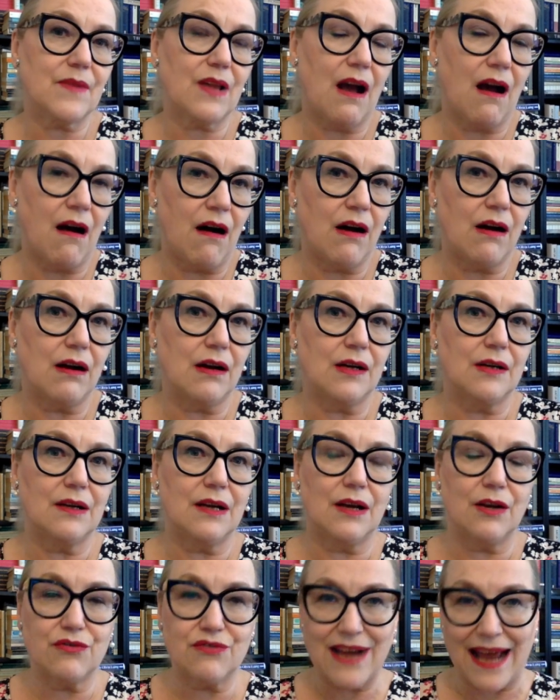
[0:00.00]
are
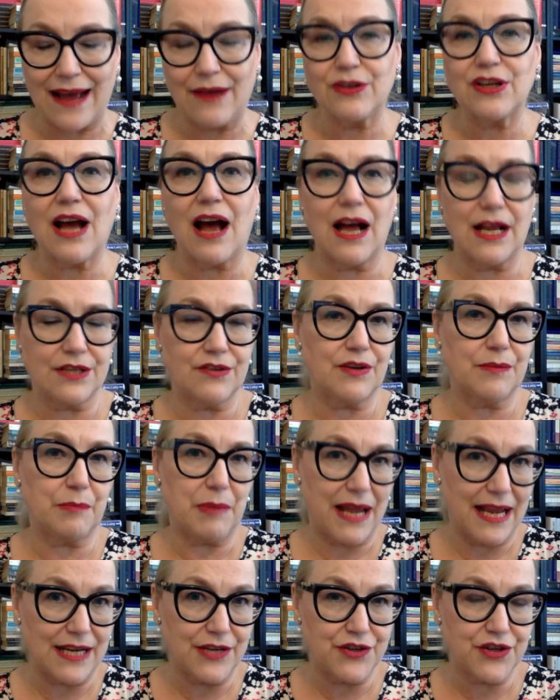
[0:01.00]
around 100
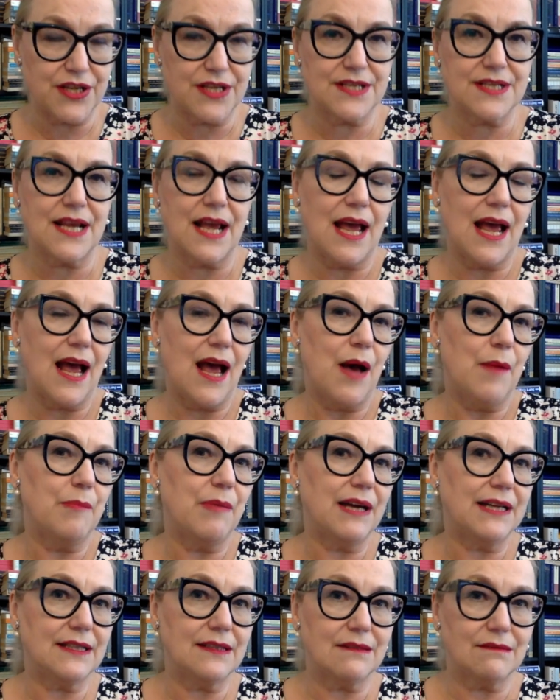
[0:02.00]
pages,
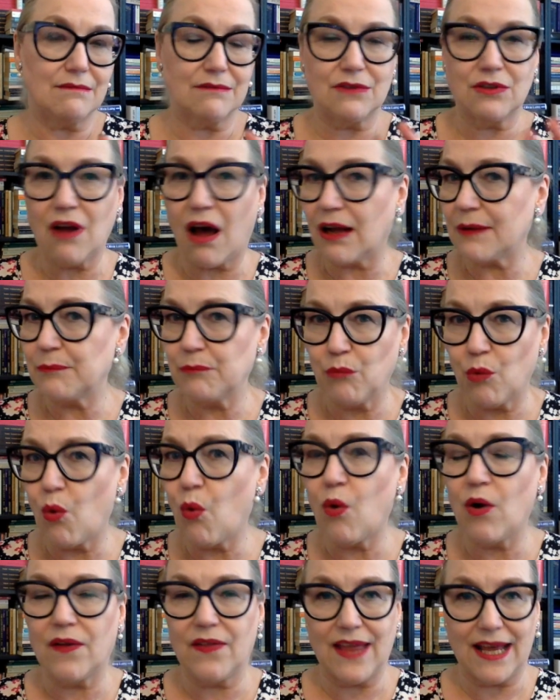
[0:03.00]
but not
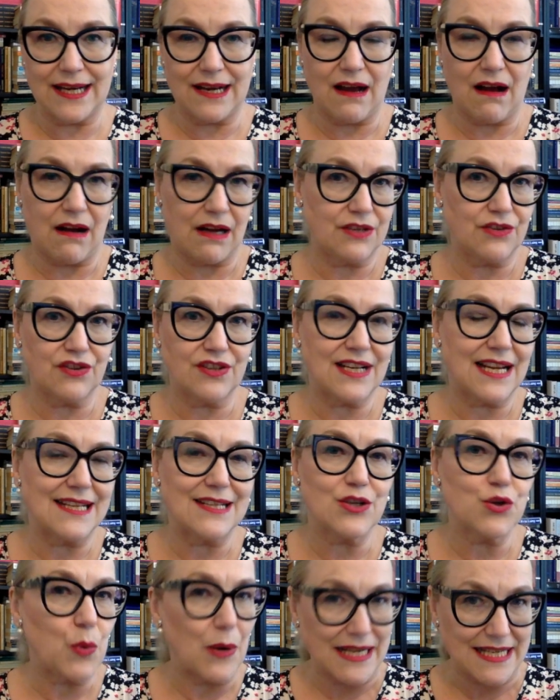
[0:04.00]
more than
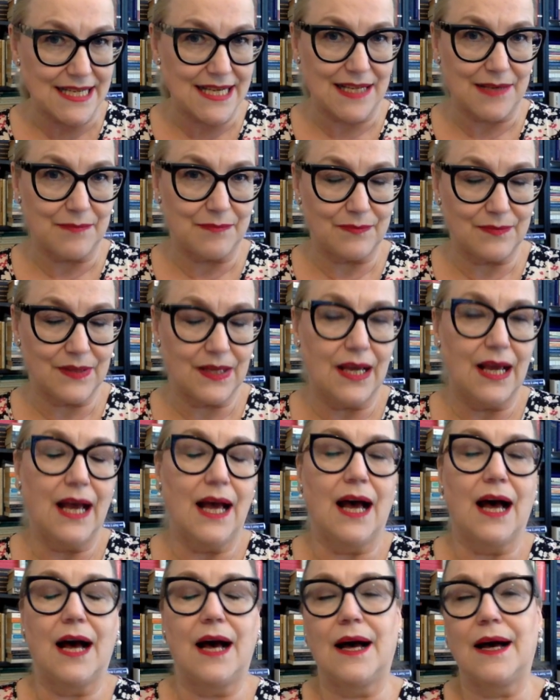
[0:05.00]
120,
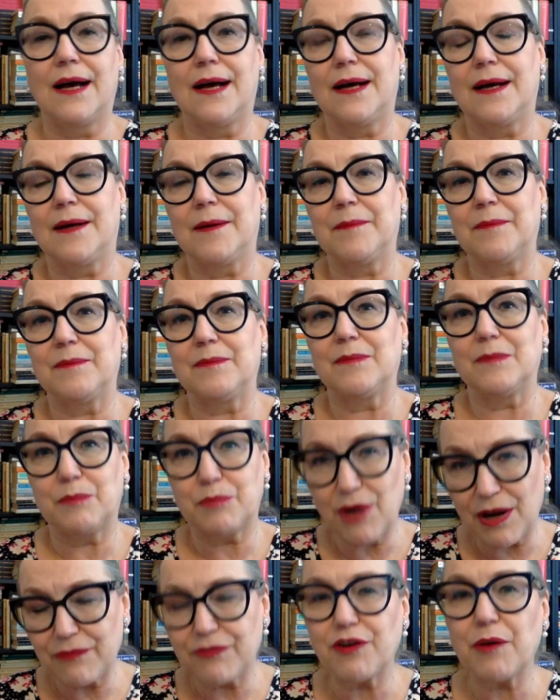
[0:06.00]

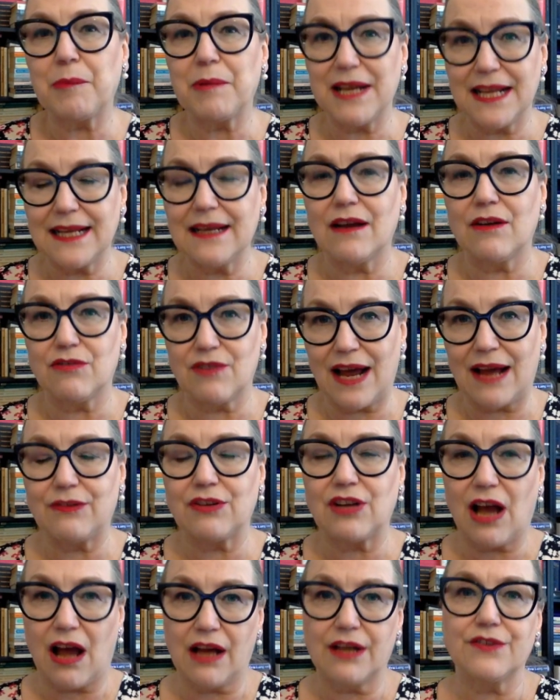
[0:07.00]
preferably around
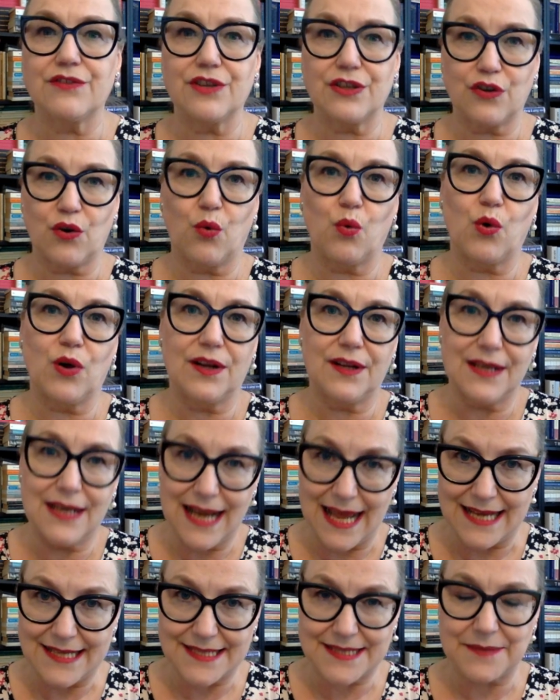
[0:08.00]
100 or
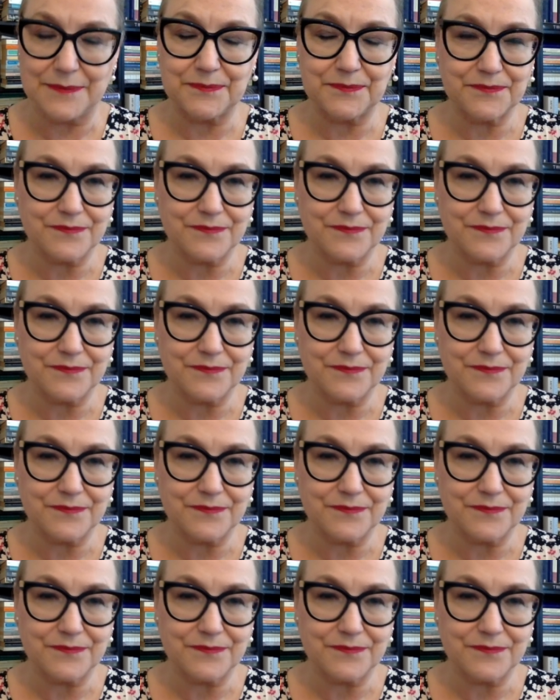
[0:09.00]
less.